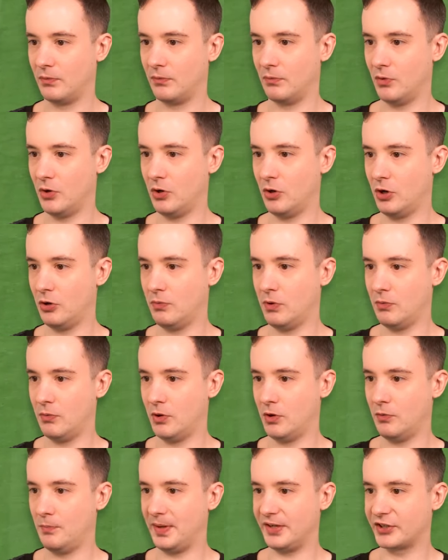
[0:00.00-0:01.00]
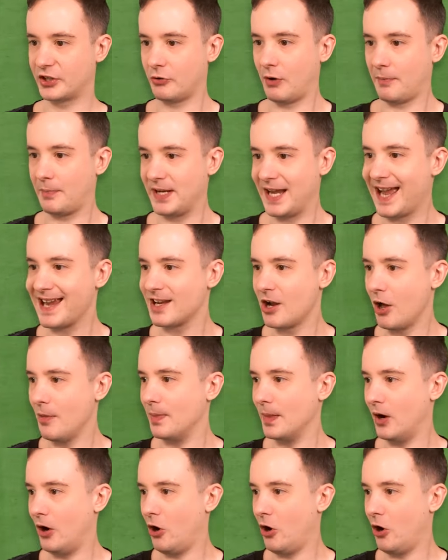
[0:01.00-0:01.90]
Whoa, whoa, whoa, bit scrappy. Hang on.